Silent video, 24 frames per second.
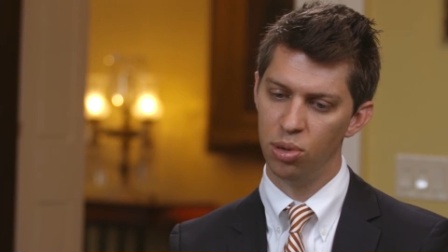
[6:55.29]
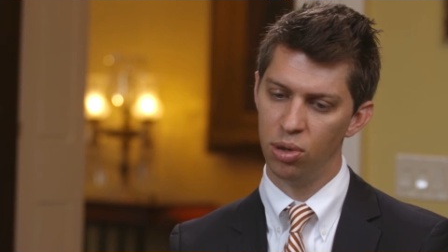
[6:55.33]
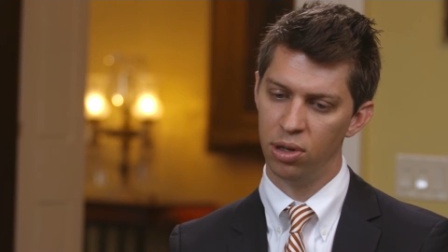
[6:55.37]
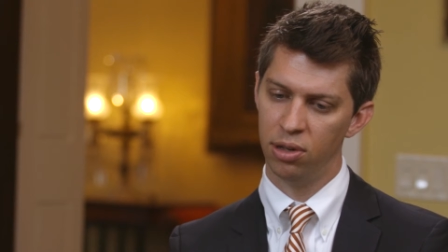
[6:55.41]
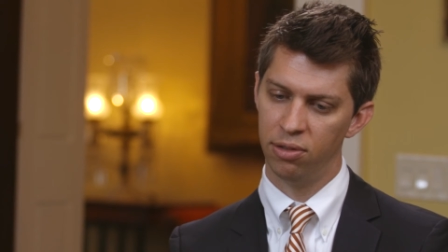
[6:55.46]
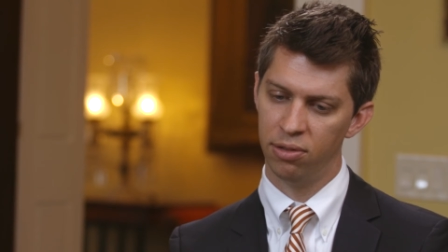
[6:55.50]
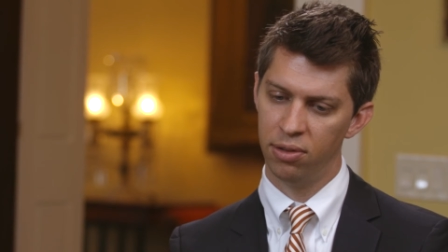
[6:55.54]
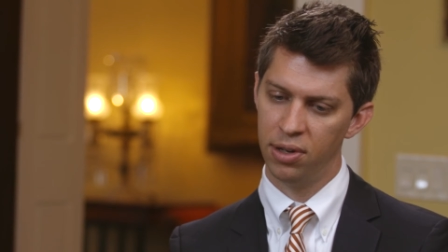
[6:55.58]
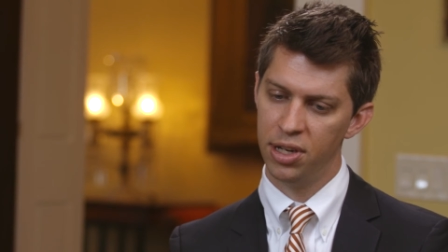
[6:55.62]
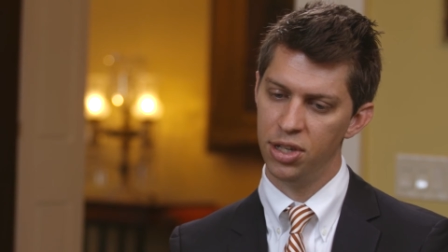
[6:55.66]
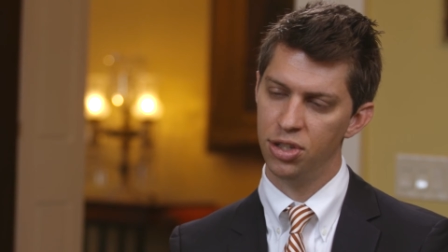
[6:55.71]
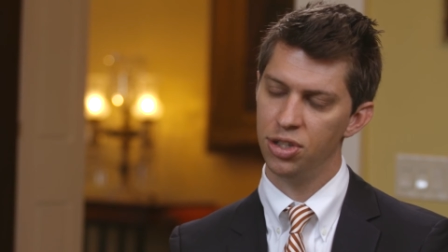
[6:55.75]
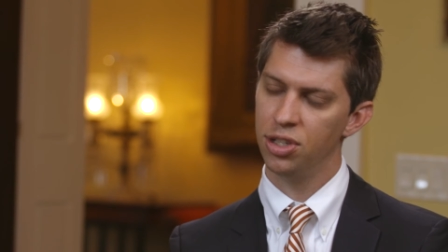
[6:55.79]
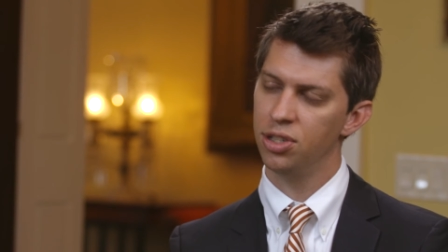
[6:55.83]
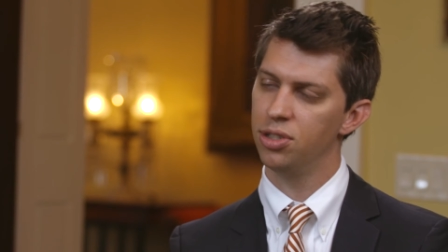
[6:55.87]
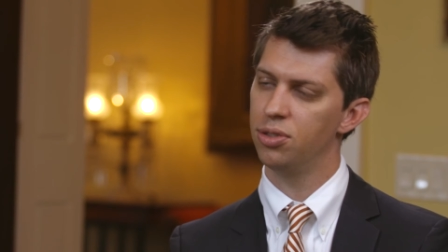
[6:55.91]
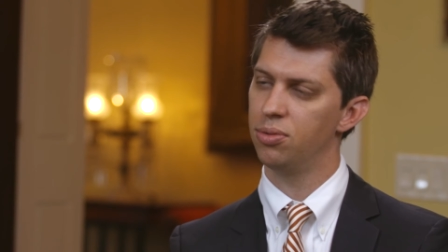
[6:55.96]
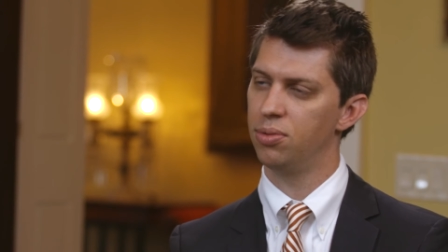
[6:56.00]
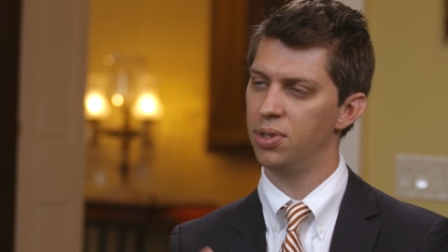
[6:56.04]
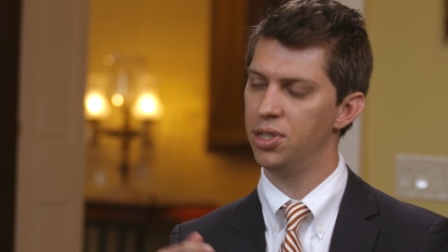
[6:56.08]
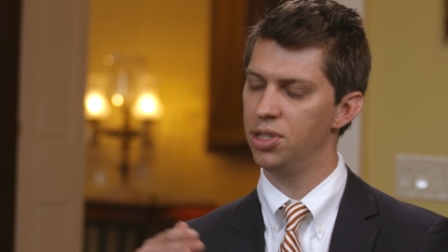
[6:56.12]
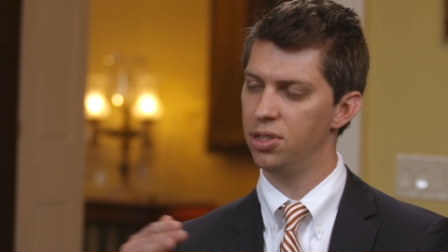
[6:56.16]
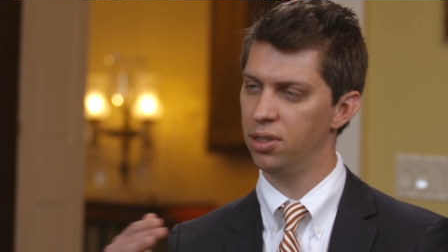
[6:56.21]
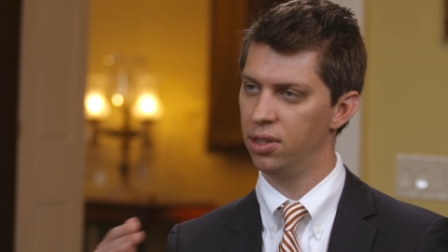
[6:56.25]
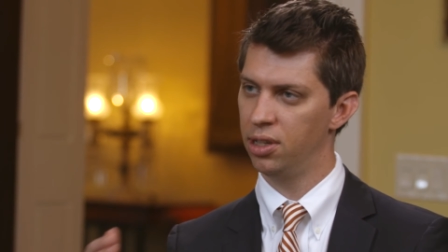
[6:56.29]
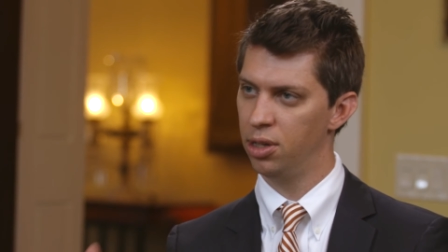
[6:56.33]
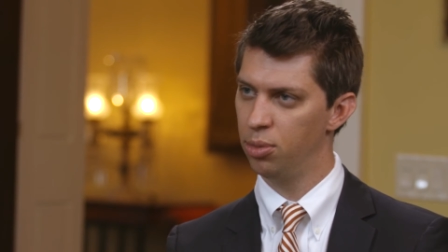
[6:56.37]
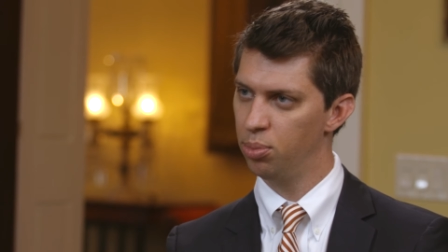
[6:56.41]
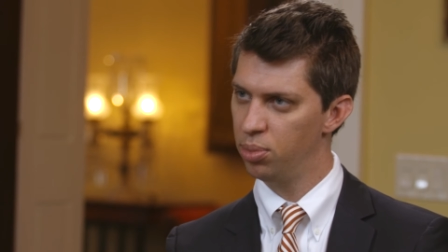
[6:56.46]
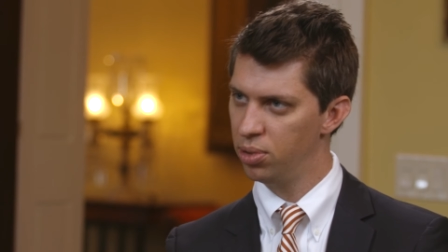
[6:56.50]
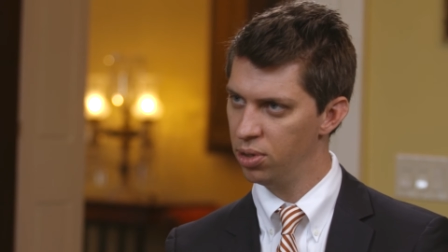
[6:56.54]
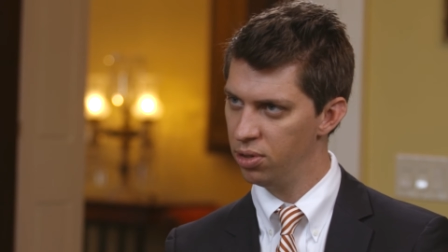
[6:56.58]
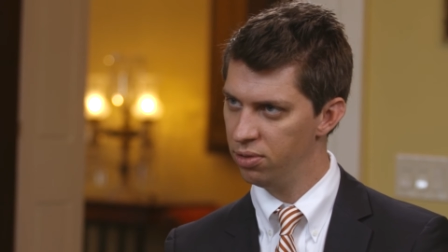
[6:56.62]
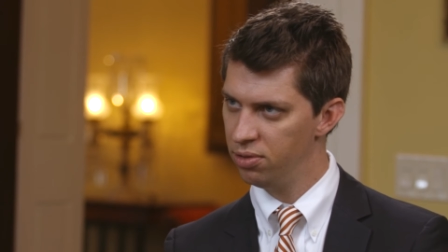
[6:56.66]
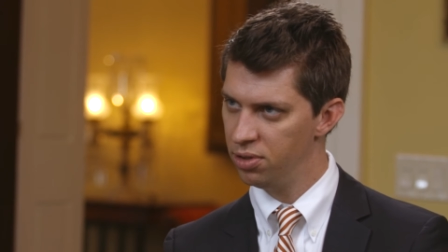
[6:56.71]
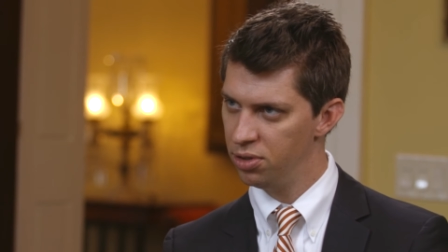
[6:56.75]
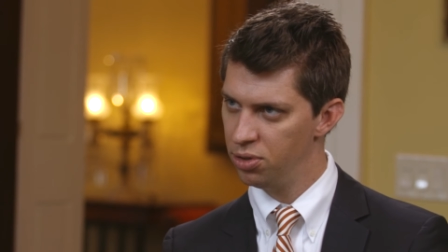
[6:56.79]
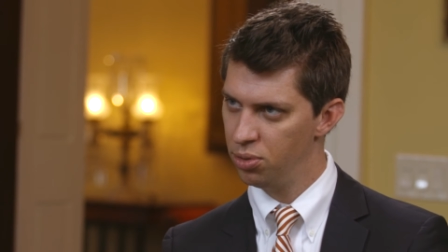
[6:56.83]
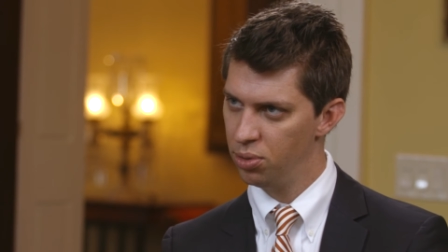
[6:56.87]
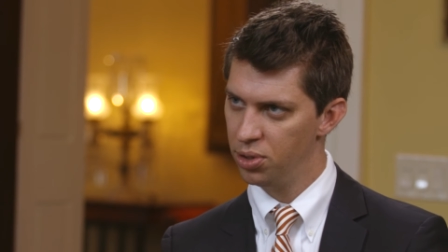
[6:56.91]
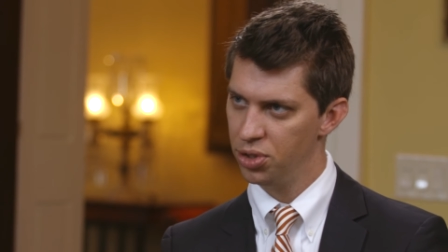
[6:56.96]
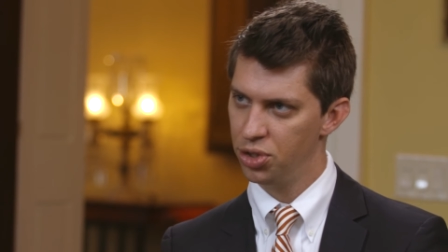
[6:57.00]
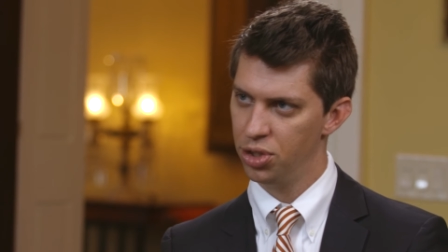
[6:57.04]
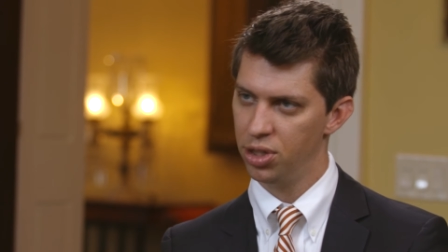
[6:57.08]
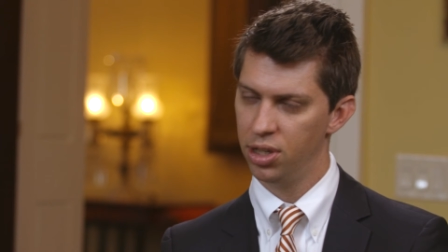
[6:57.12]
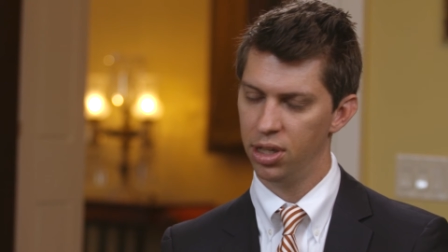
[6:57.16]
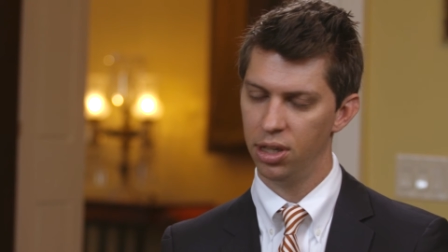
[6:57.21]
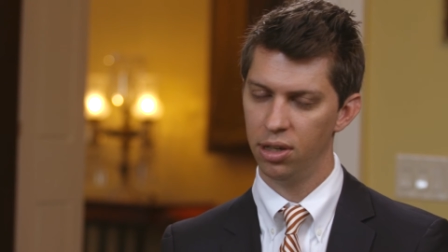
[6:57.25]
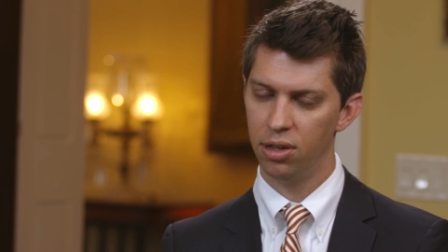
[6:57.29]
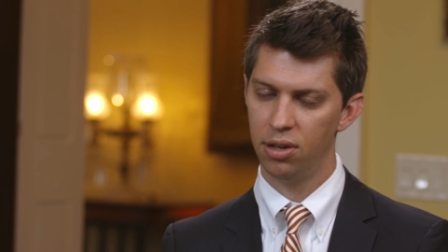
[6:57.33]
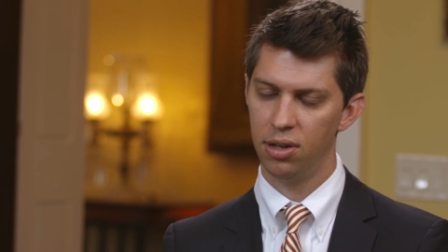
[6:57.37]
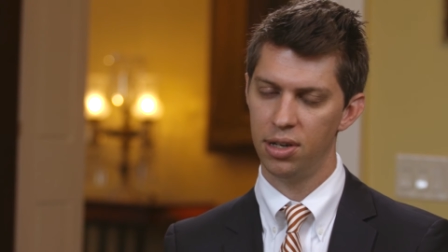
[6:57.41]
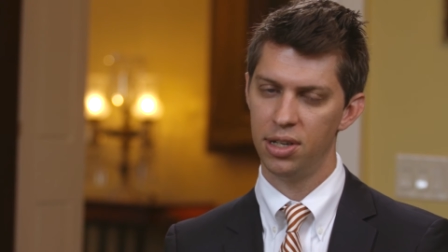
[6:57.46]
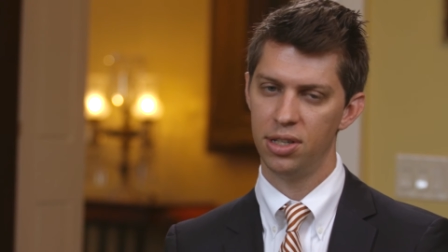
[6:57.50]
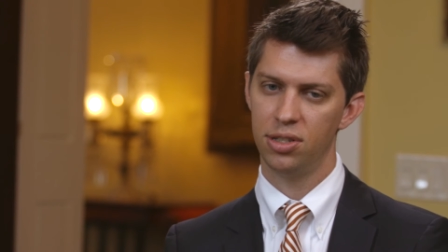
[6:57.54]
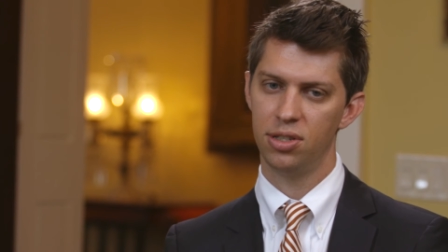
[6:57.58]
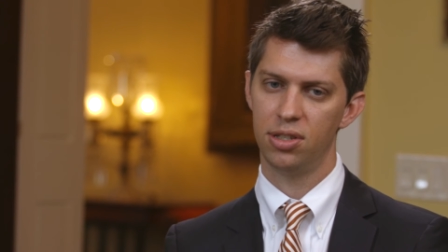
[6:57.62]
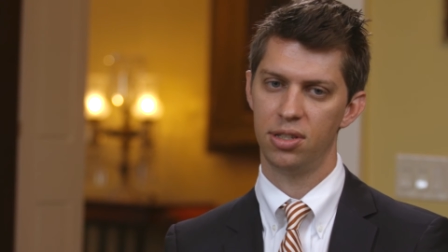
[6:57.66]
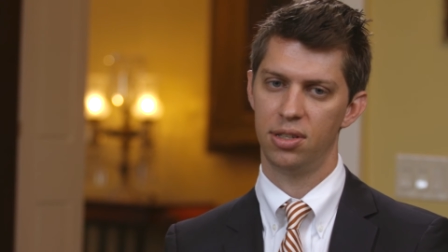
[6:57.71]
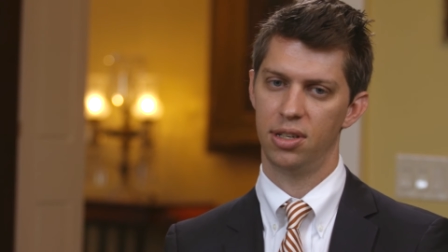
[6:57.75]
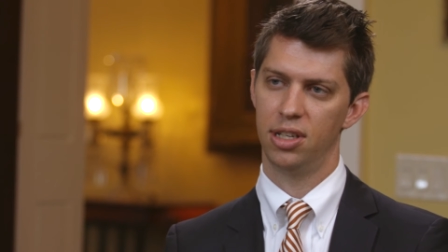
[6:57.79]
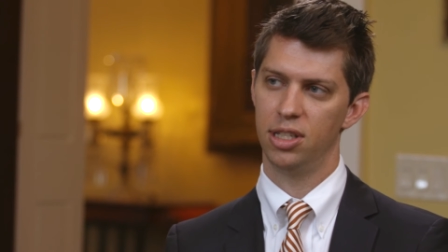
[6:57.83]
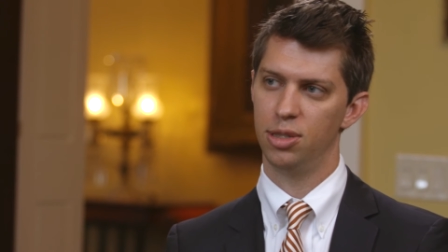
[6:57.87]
Board of Regents recently approved a tuition increase.